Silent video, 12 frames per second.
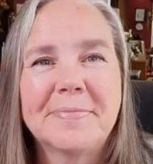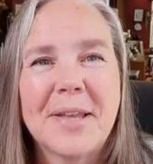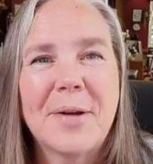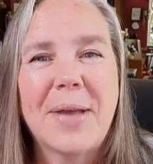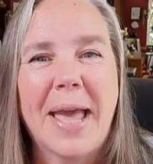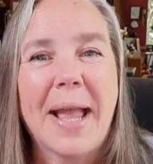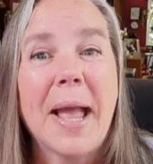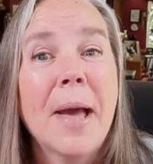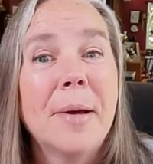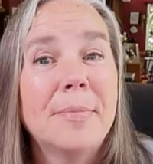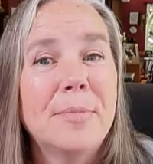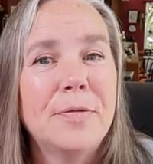Okay,
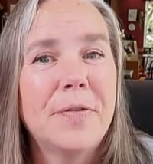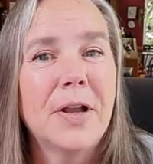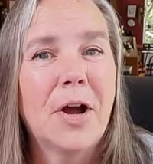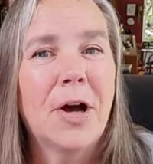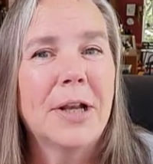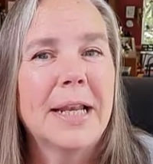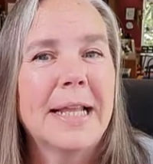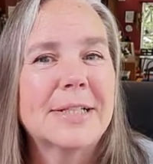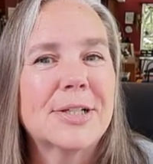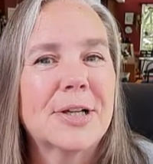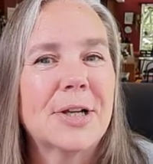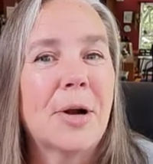moving on,
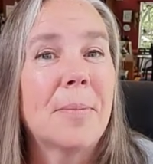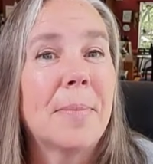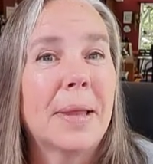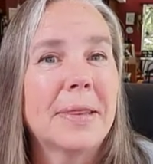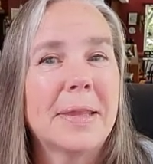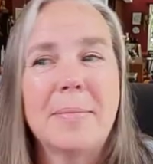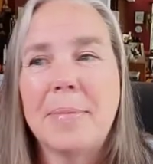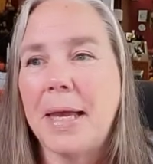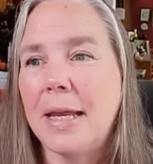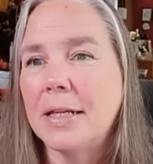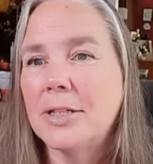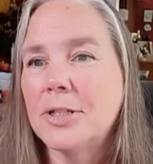let's look at our monthly
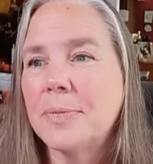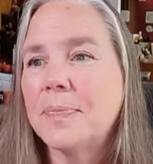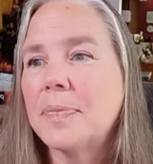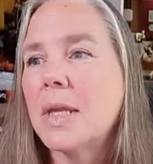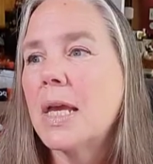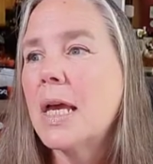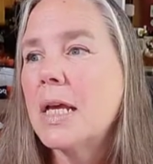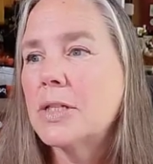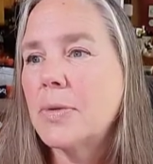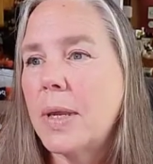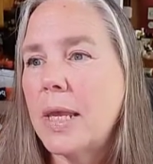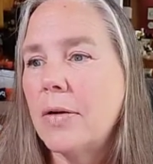page.
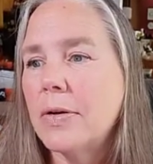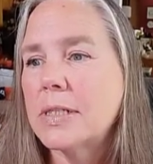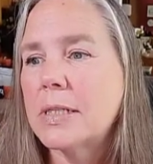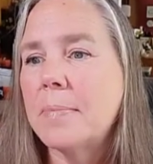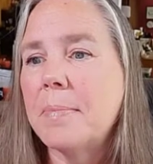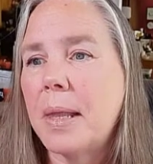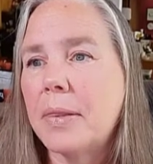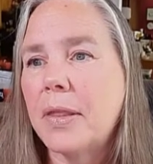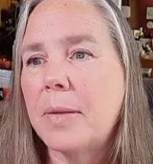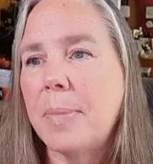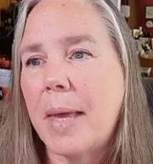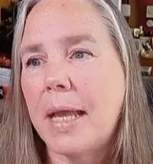So here is the
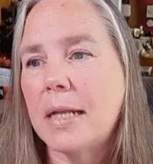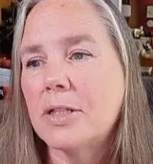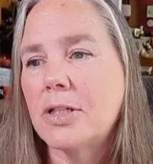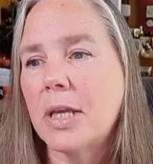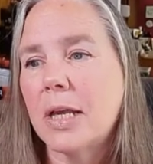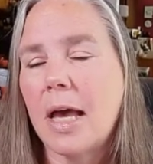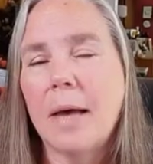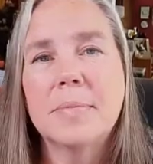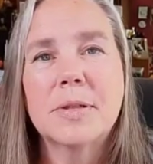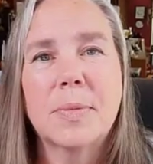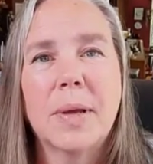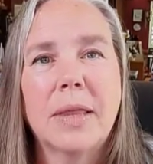monthly page that
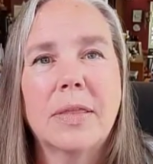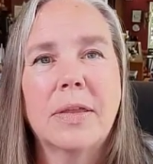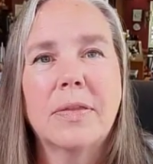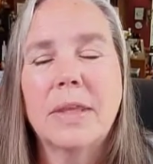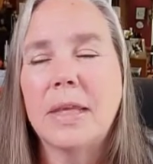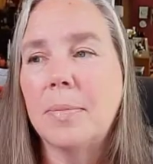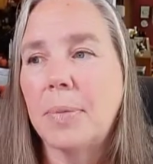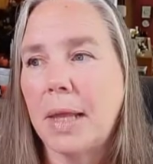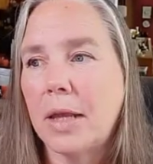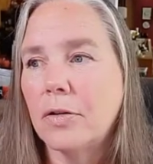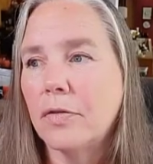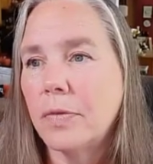comes with the
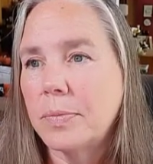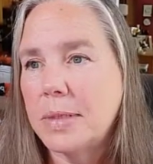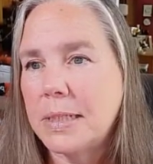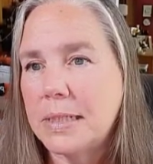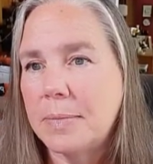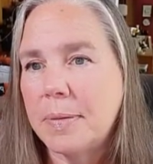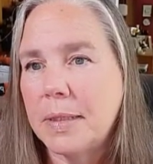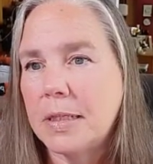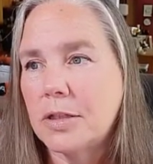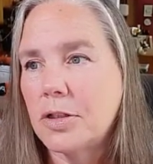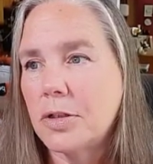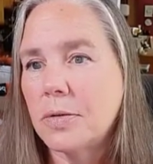planner from DCP
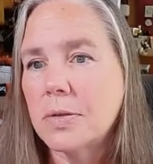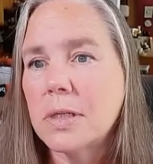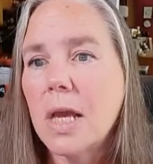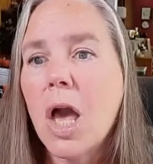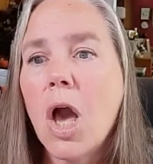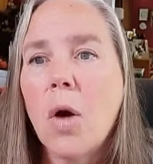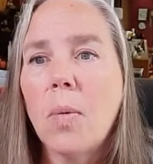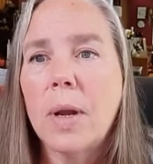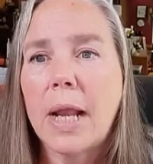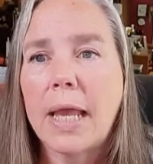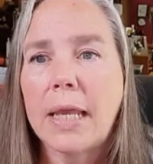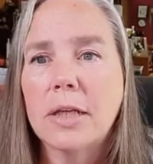Digitals. What
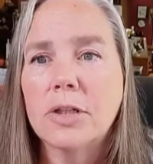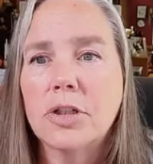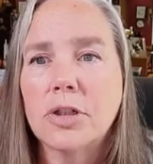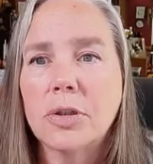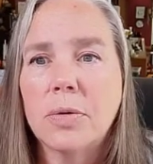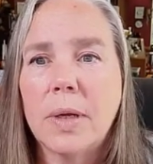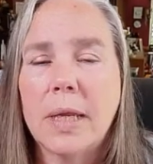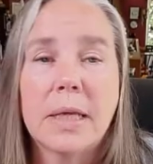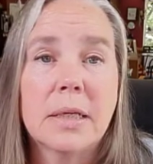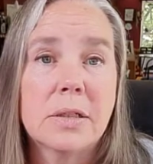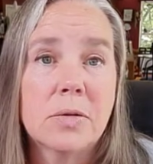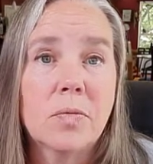I can do
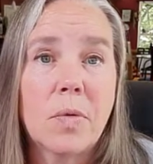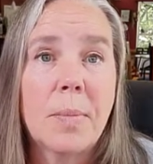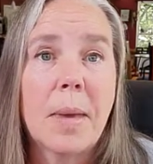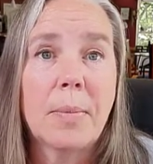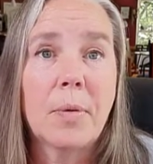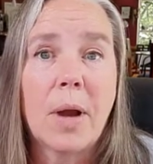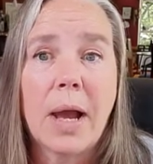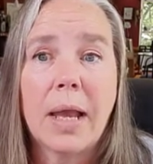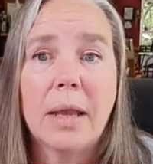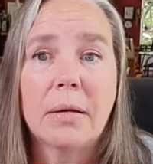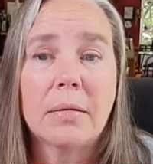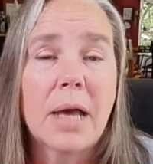is, remember
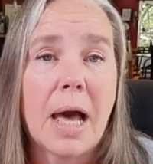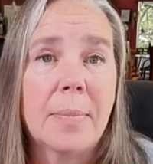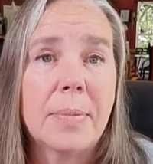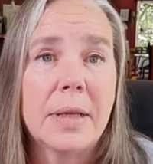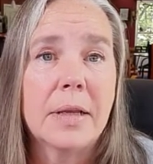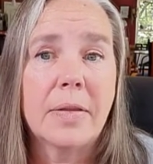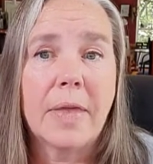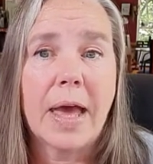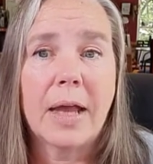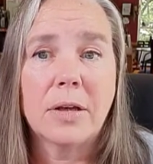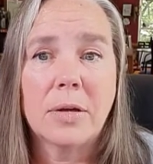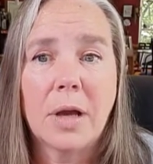I copied
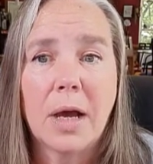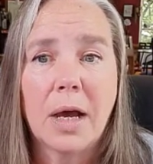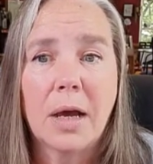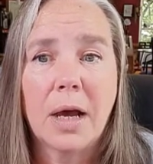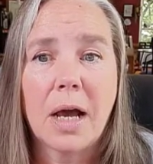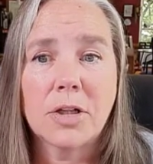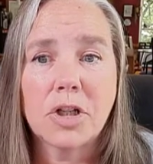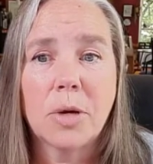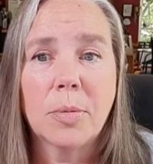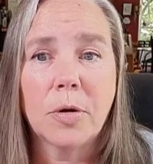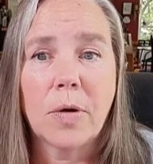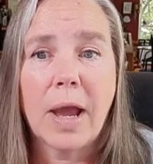that
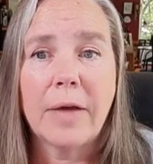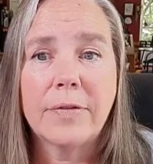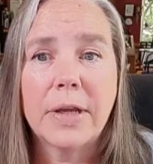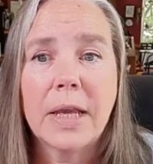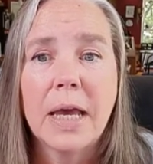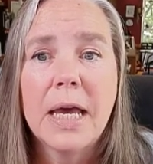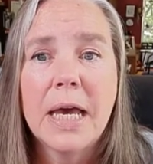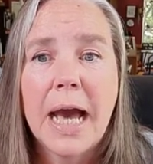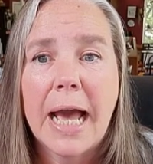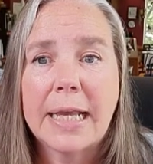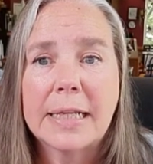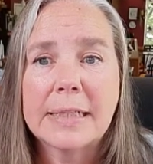October graphic,
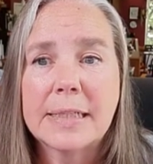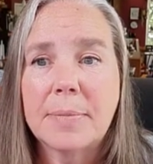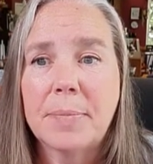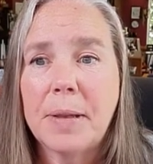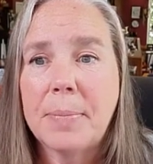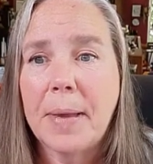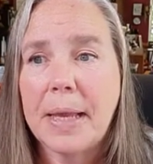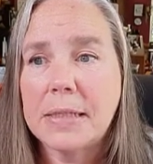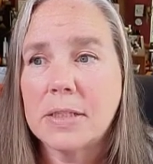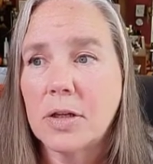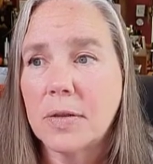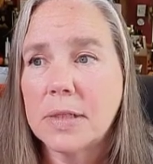I can simply
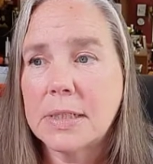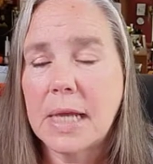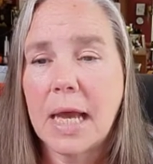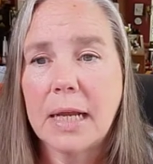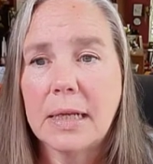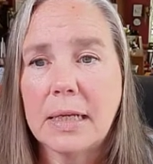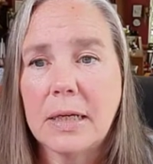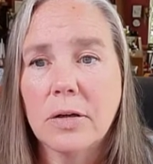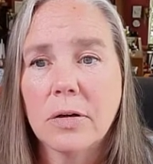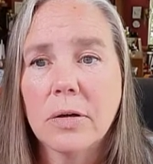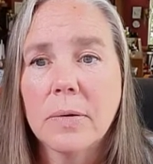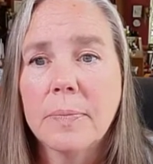paste on the side
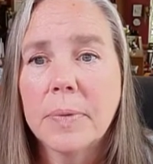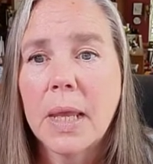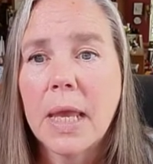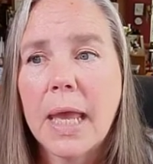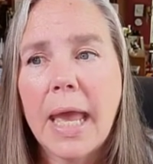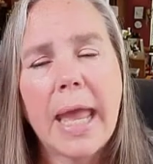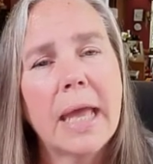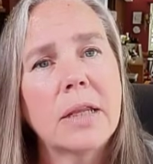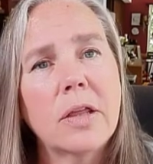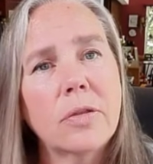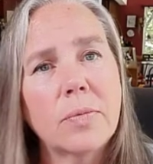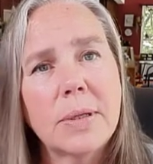here. And
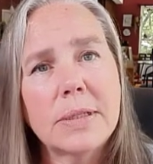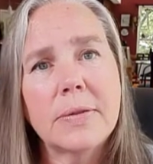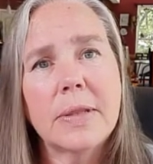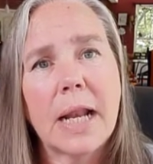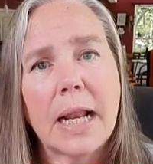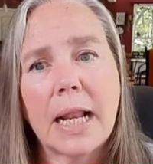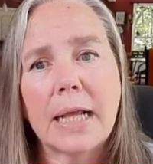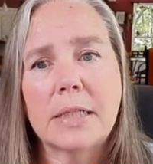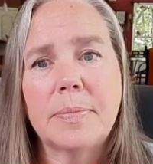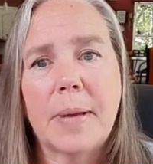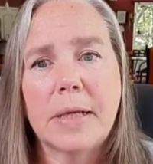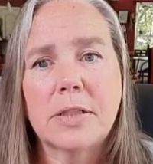the reason that I like
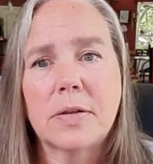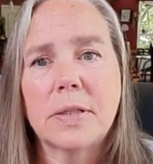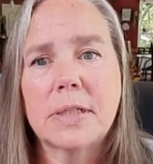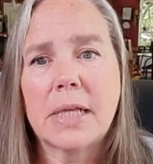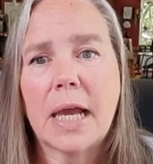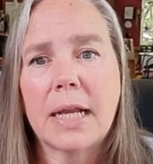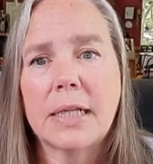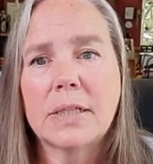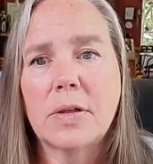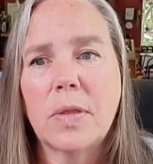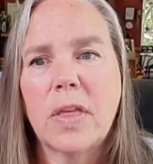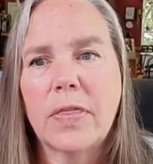to paste on the side is
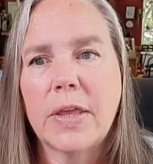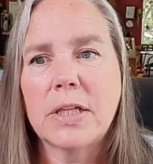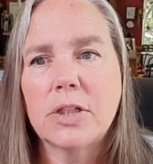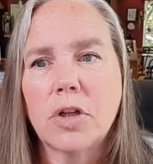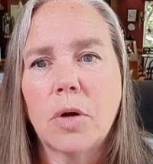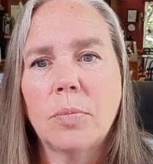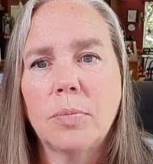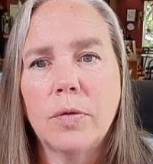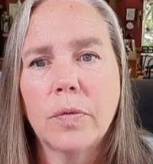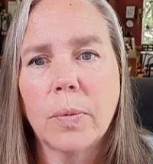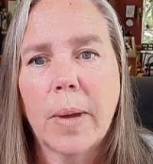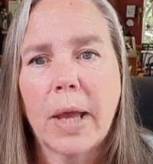so that things don't
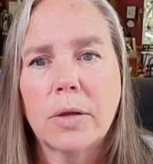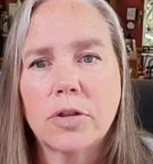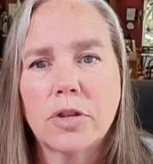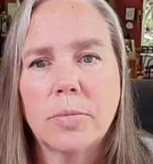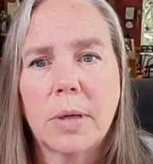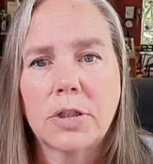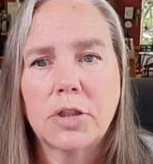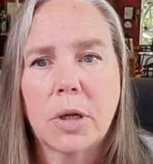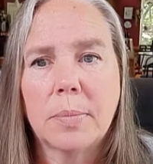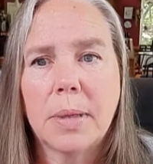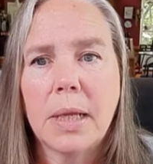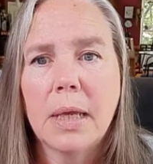move around too much
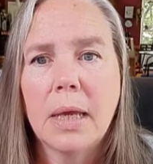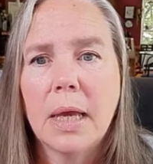on me.